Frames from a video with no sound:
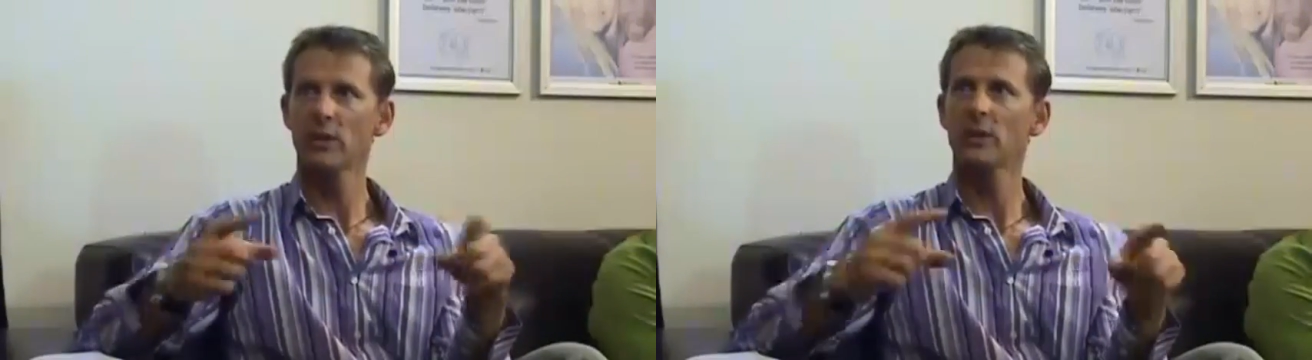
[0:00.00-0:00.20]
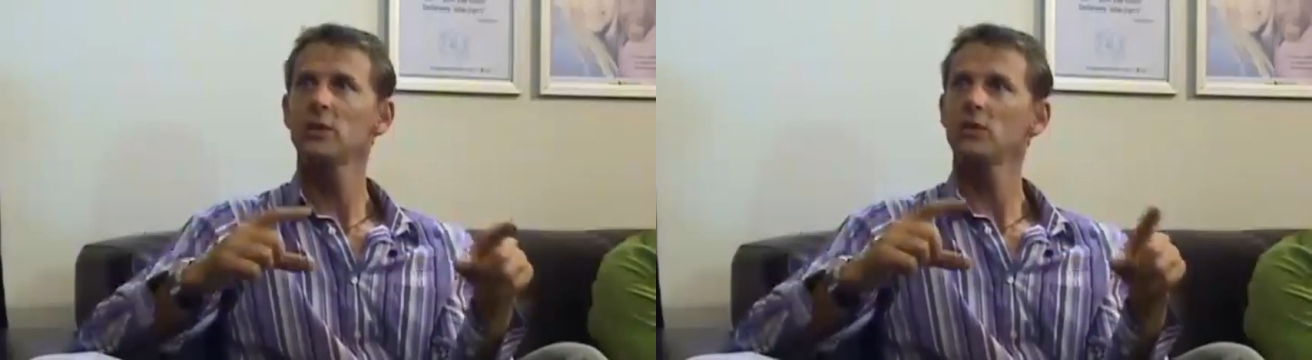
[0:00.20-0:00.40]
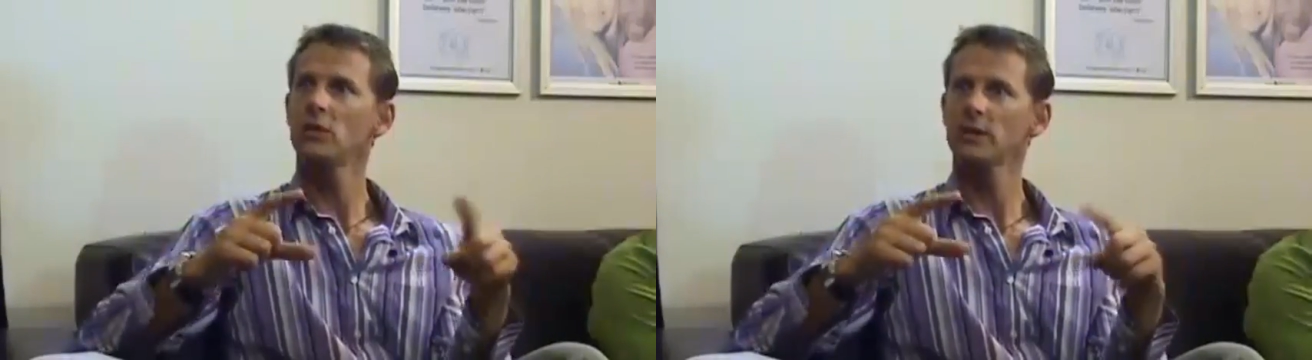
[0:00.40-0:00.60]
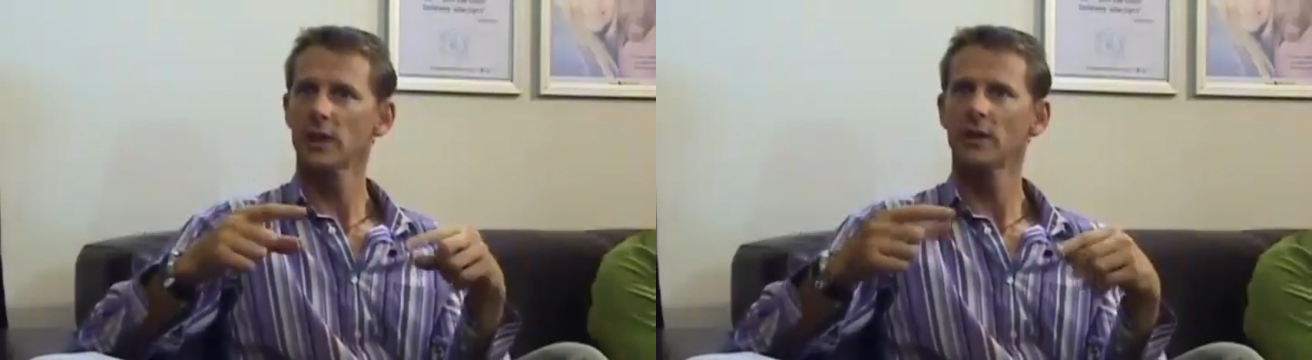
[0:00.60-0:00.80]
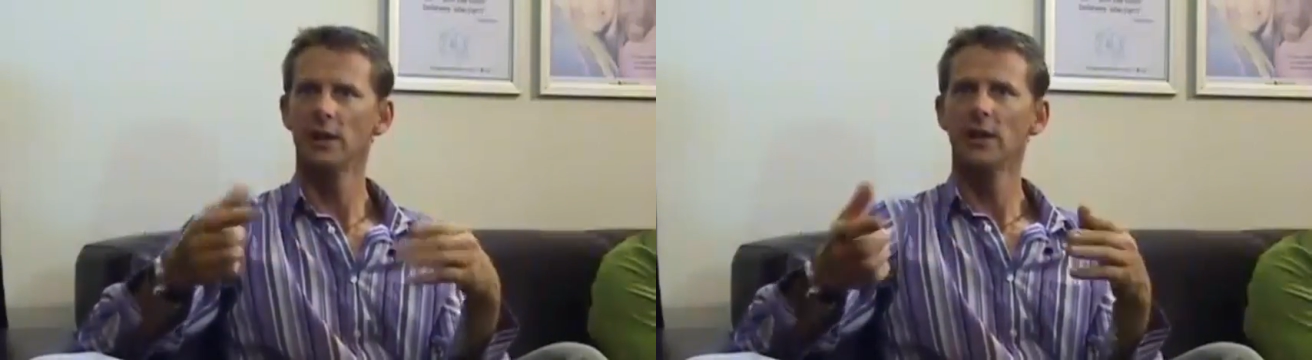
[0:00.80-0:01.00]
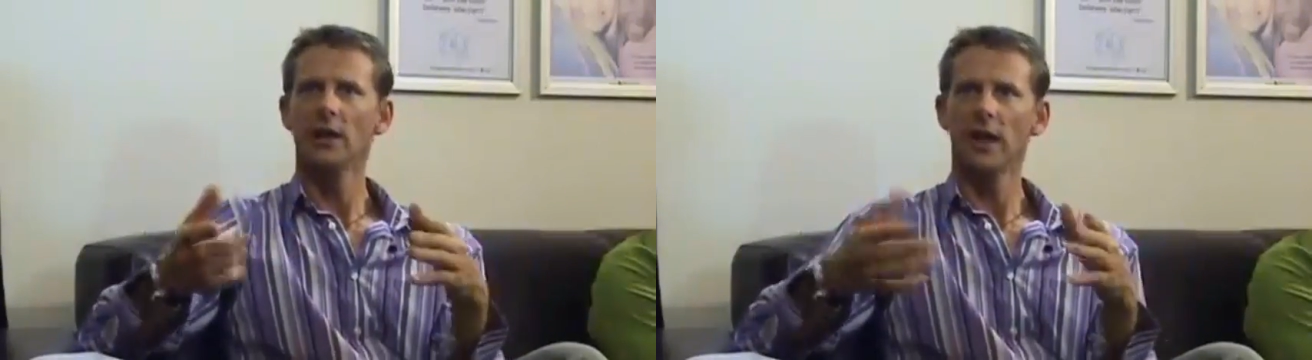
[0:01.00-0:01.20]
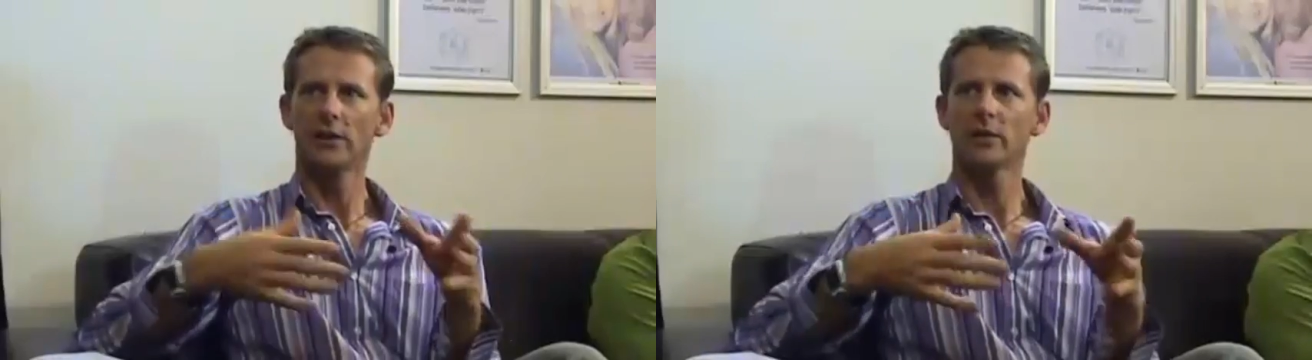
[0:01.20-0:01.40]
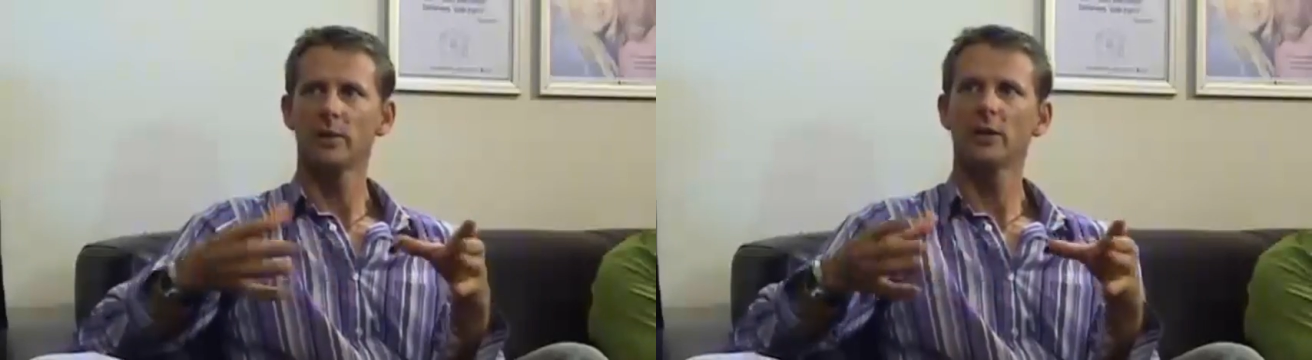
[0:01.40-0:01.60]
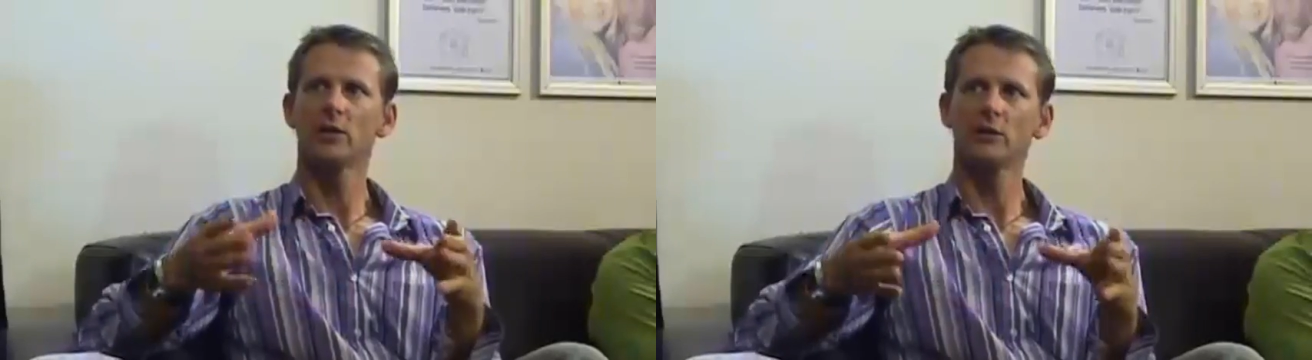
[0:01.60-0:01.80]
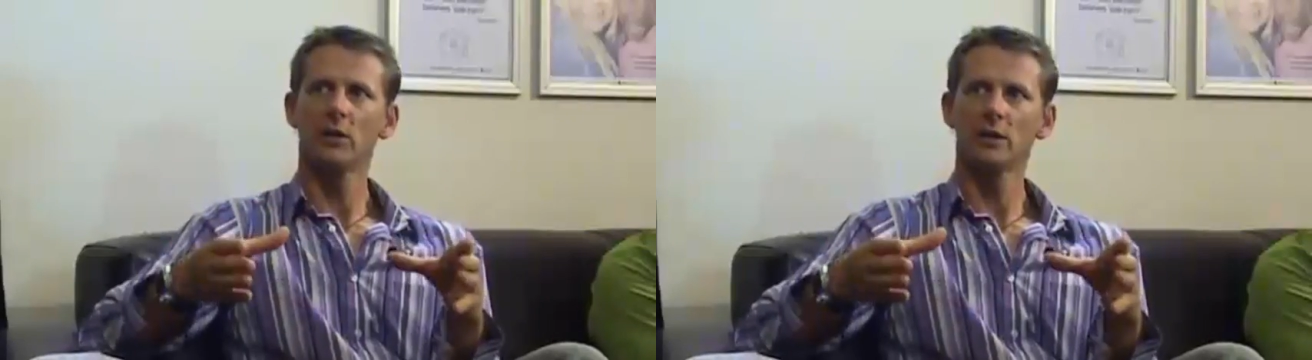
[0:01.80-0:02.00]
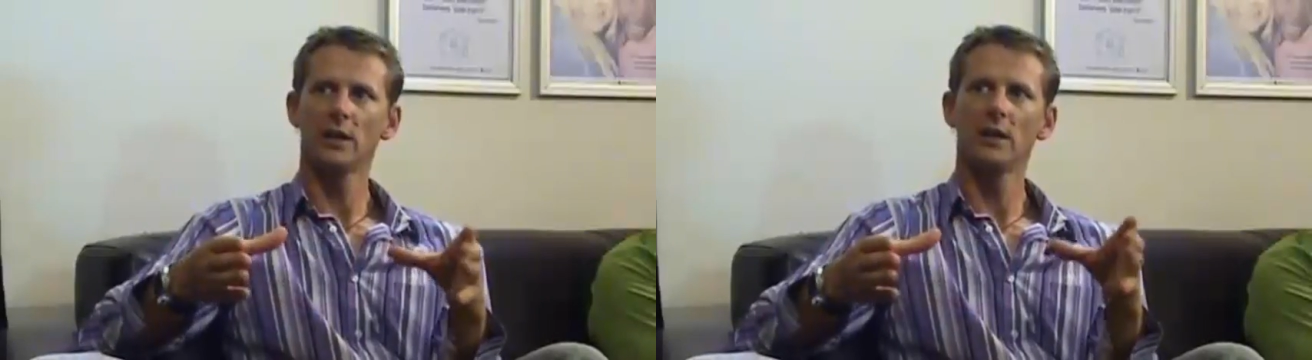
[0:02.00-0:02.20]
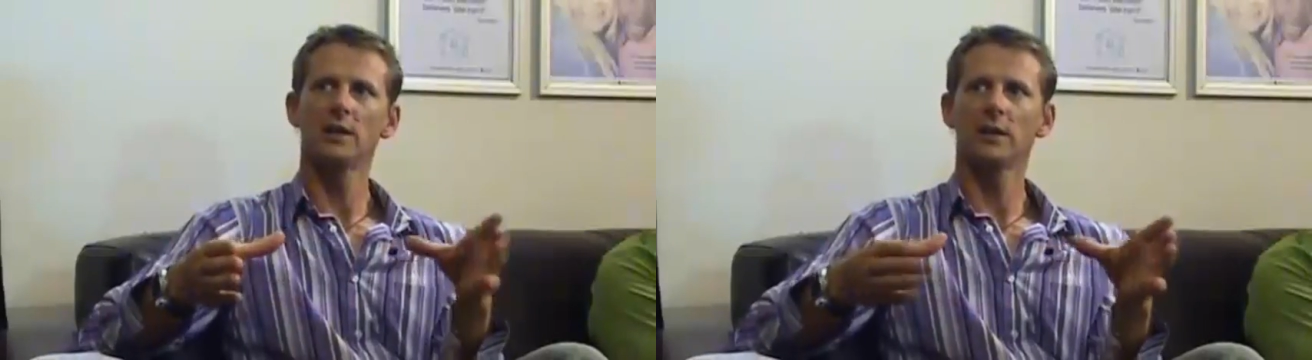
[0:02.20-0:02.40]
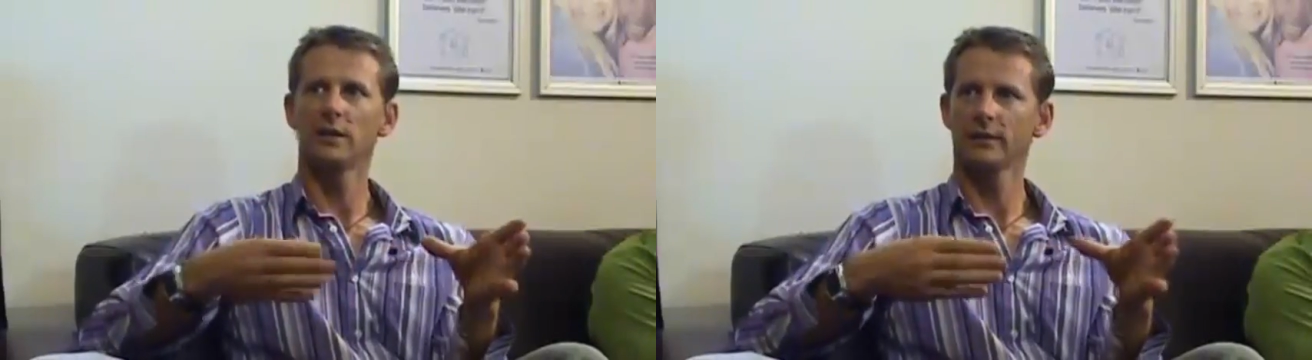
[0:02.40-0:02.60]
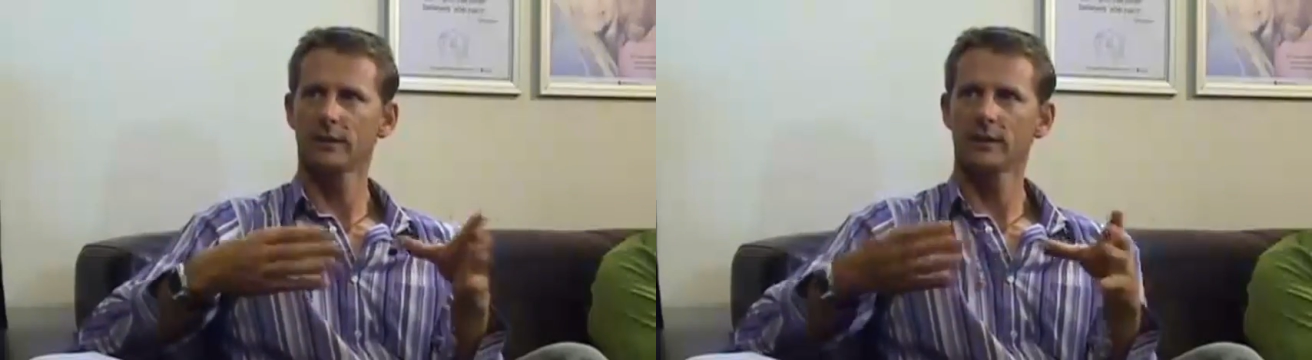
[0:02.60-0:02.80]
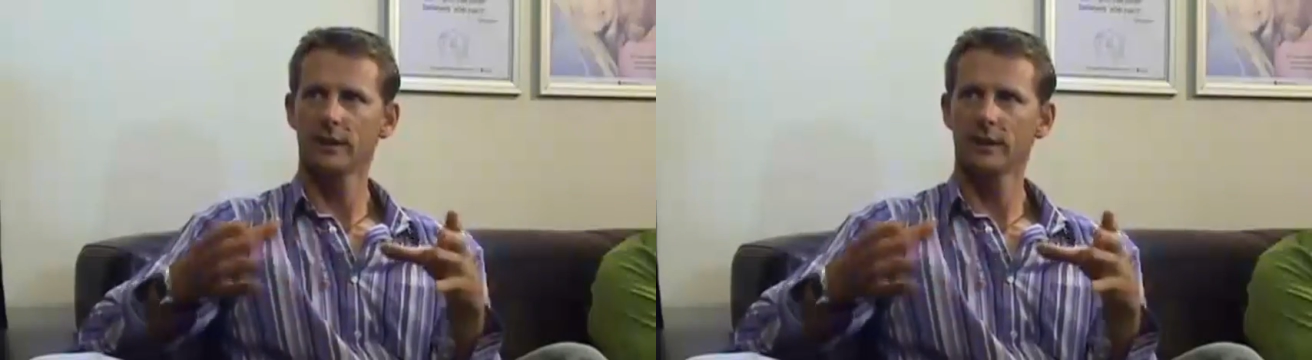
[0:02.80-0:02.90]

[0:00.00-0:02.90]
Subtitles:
But at least you're saying, I respect that you've got needs and